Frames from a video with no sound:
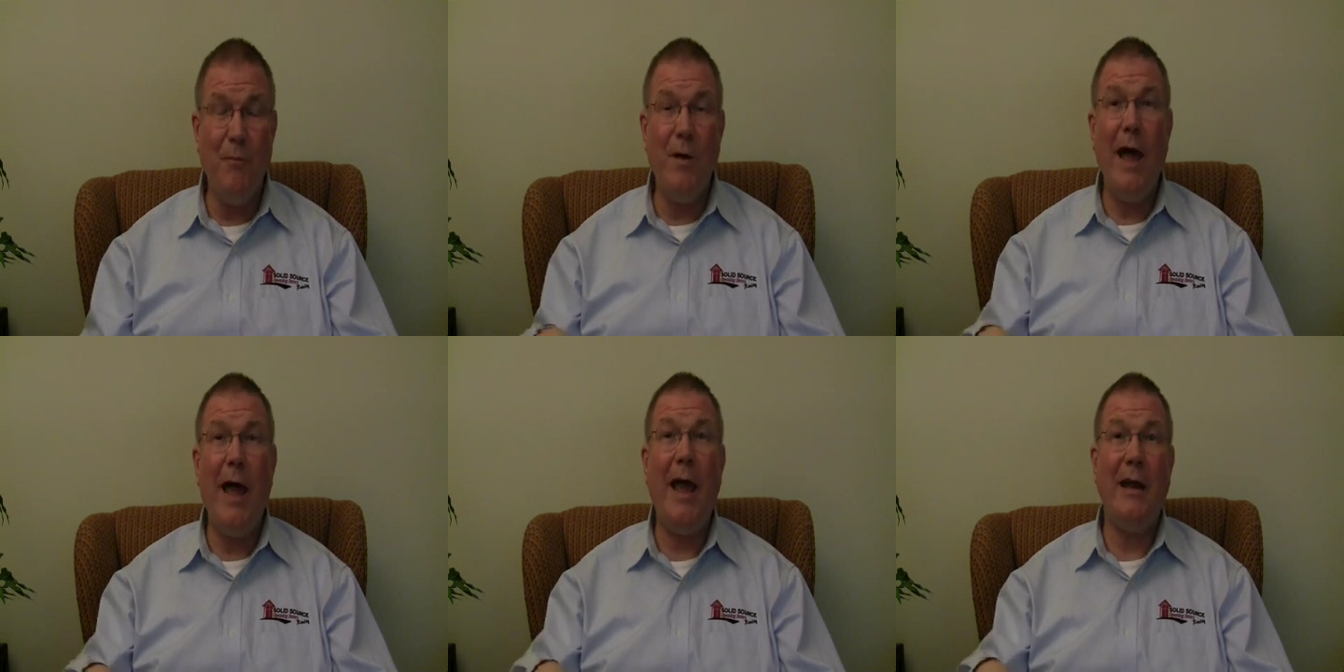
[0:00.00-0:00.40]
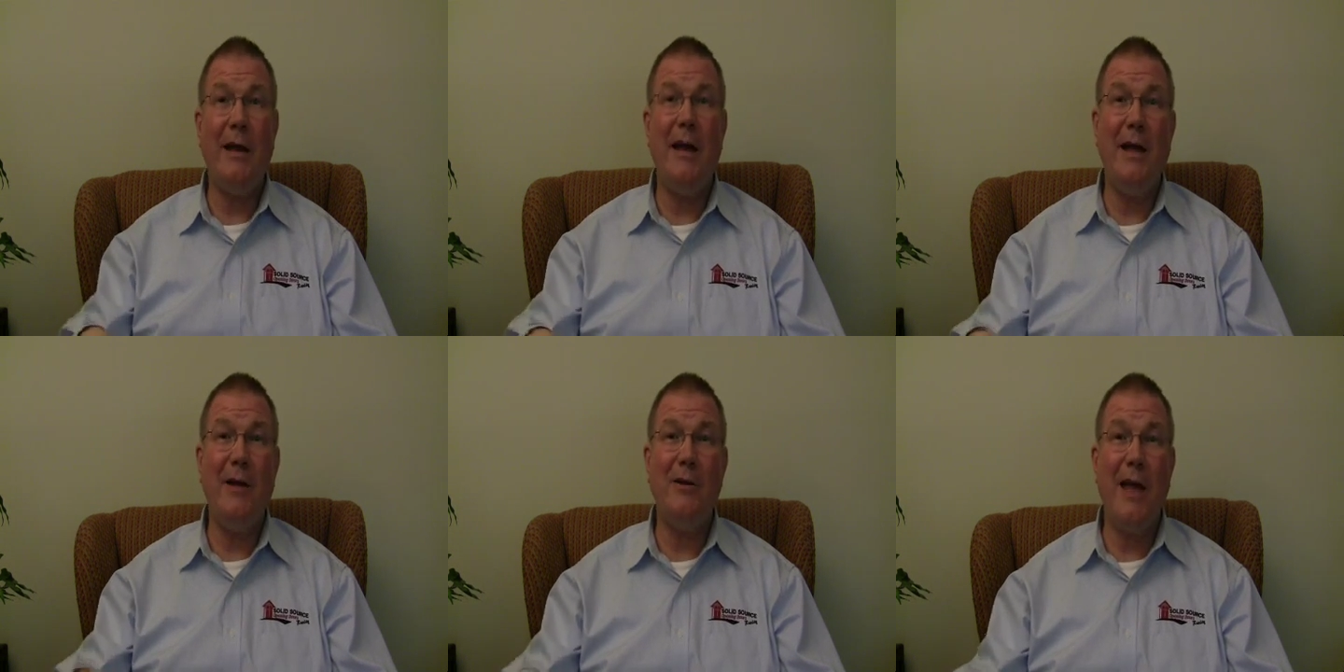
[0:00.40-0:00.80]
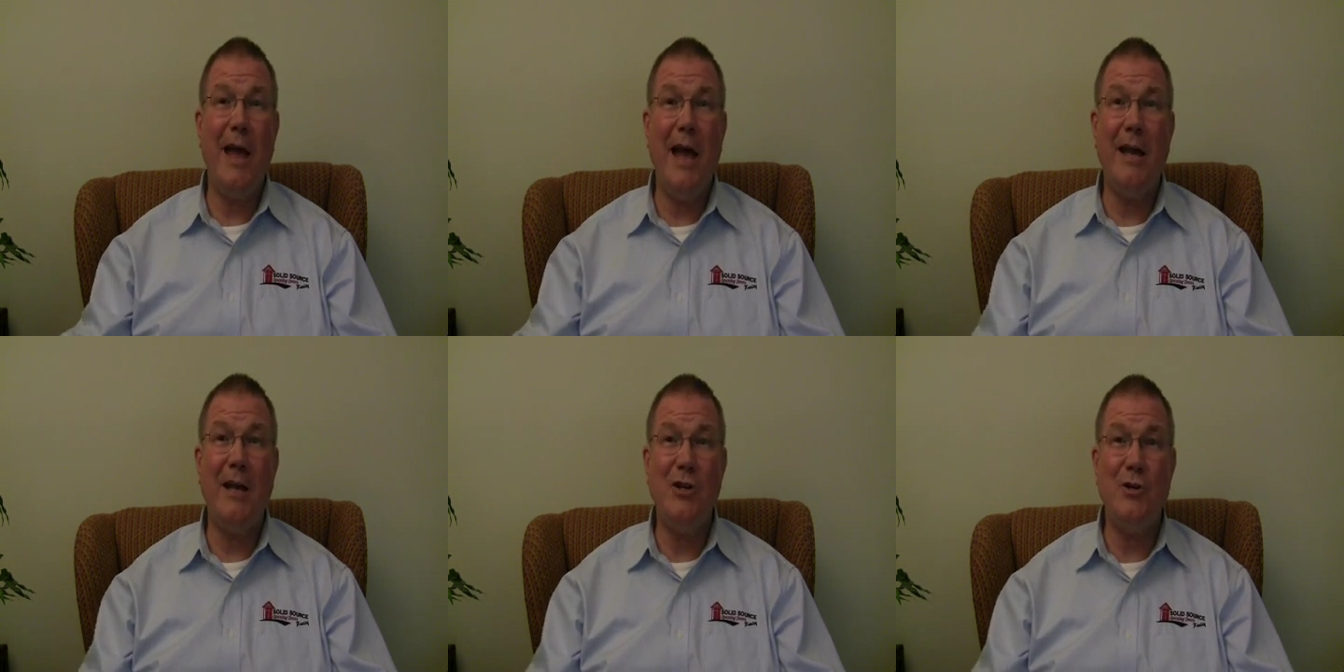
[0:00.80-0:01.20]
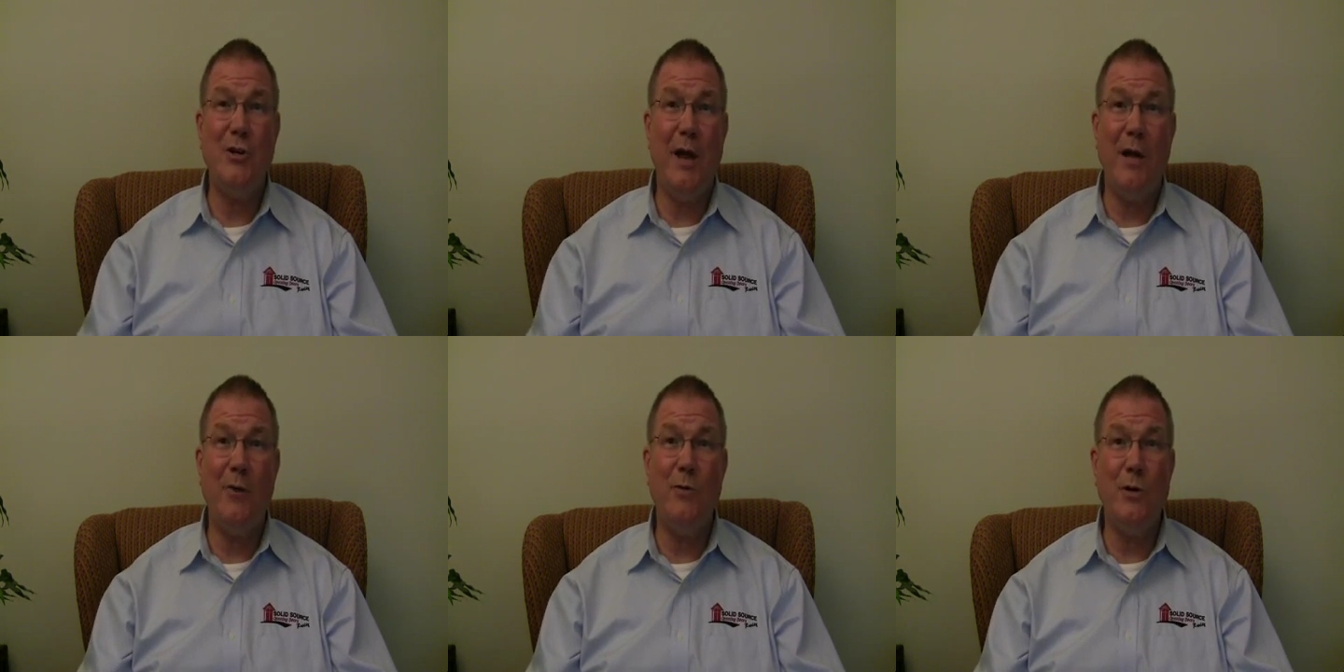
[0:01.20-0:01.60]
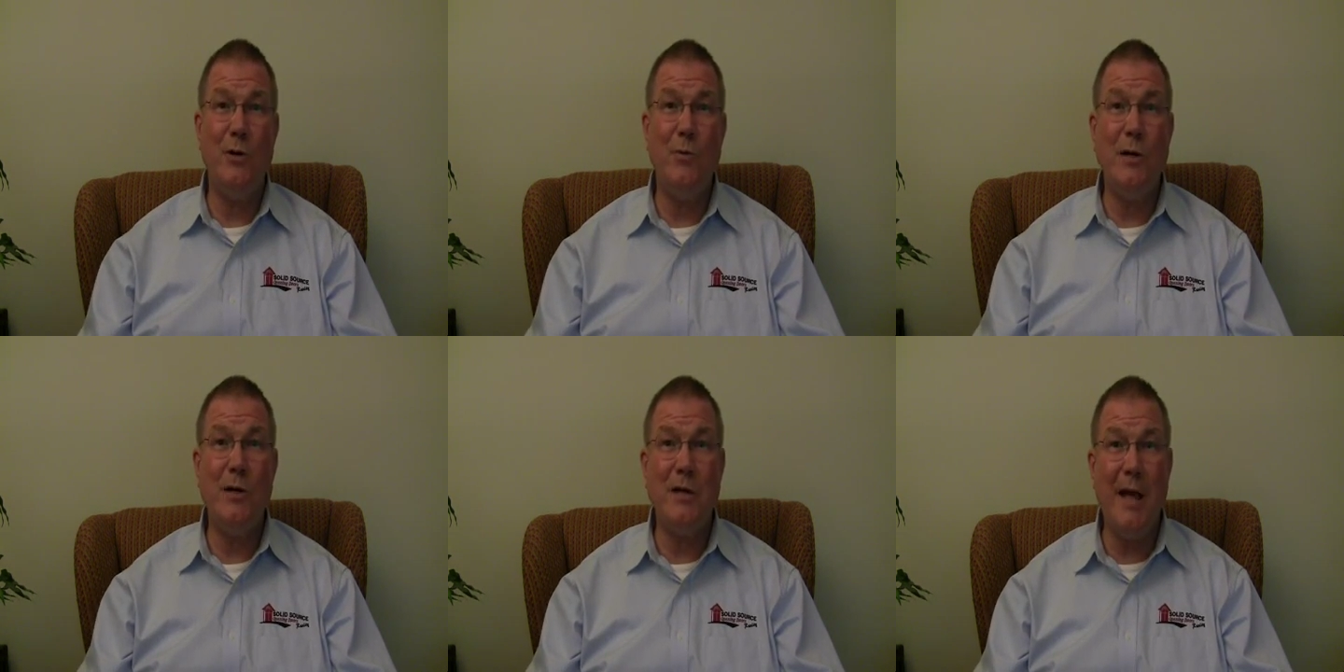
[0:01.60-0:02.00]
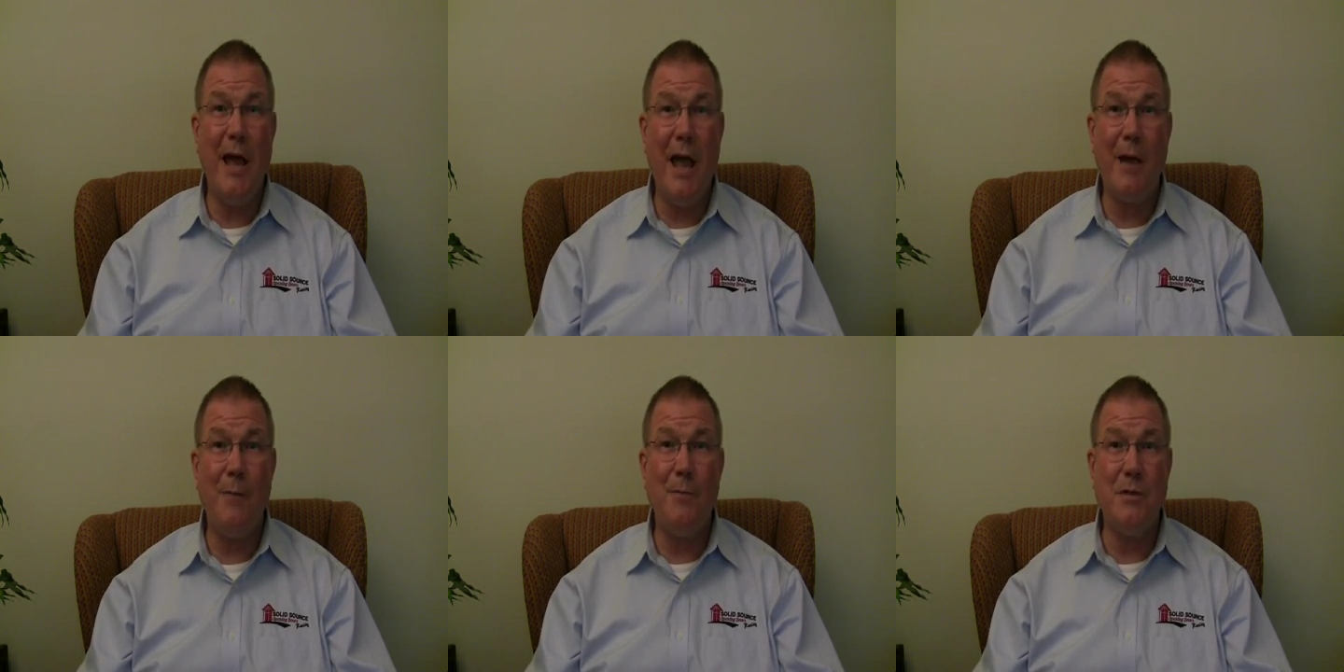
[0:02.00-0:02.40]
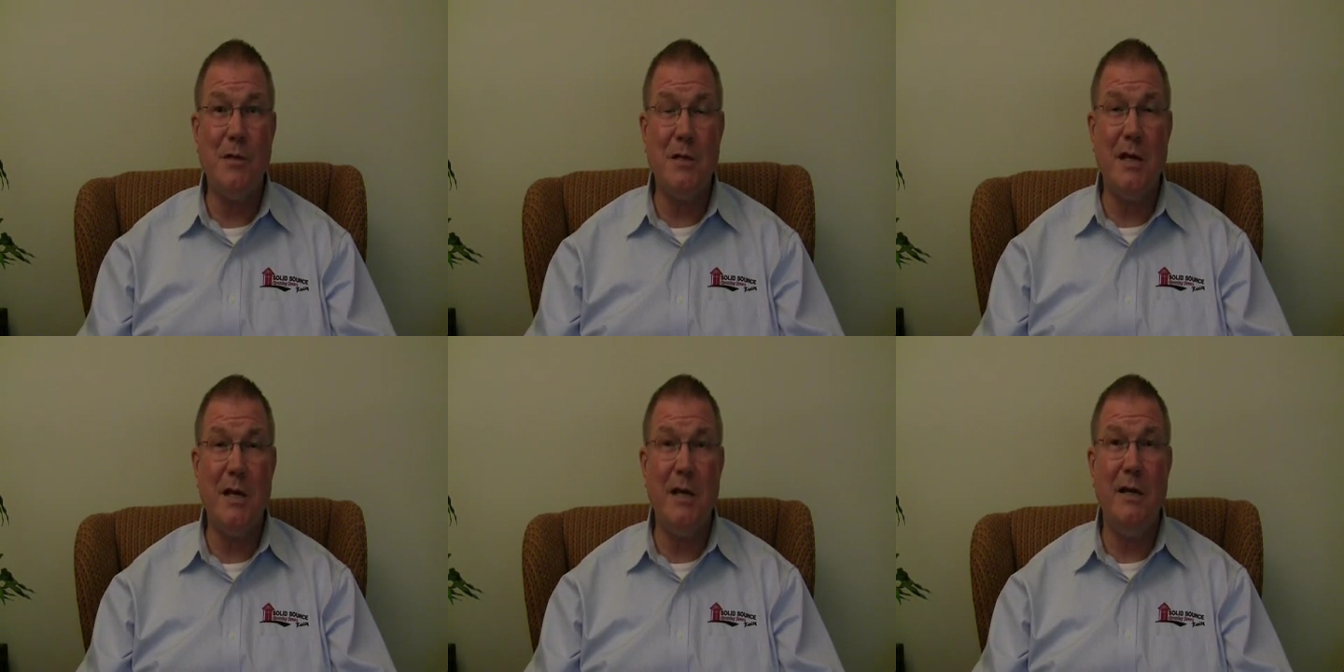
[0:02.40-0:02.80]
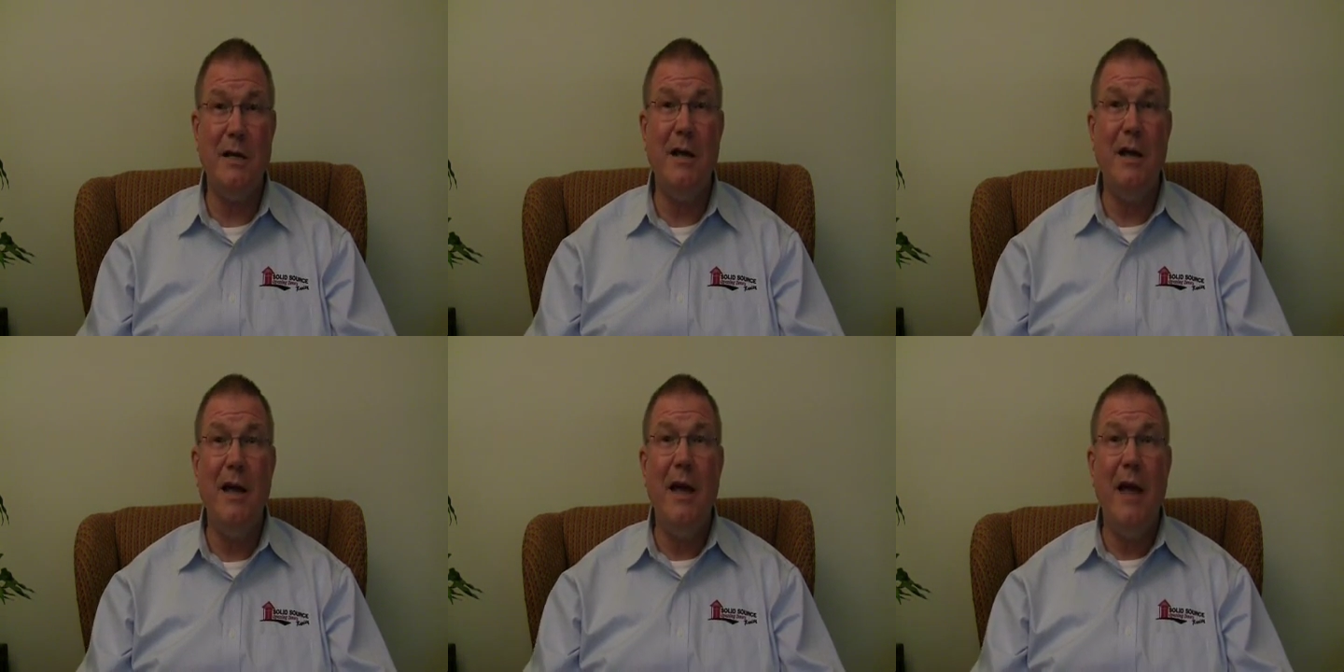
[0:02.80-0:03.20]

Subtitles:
handheld caddies you had when you went to camp as a kid,